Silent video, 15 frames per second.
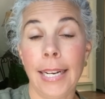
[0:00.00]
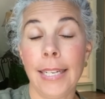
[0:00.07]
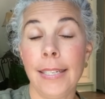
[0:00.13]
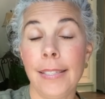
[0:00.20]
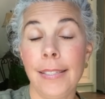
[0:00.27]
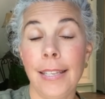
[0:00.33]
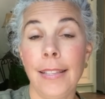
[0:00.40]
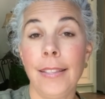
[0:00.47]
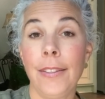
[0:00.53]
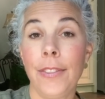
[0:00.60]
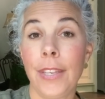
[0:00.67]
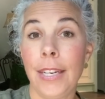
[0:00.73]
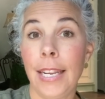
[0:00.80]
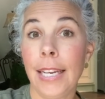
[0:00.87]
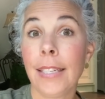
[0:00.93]
and it said that
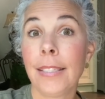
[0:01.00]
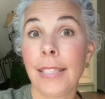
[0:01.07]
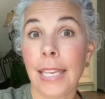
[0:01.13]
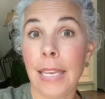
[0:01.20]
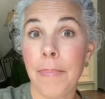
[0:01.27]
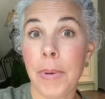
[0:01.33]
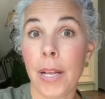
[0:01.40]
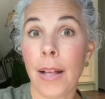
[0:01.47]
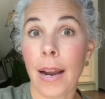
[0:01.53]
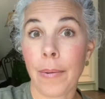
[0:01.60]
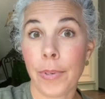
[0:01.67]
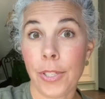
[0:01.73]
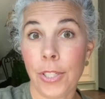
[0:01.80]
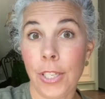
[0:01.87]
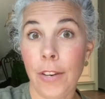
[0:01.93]
the next email I
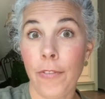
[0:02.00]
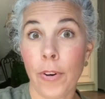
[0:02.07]
received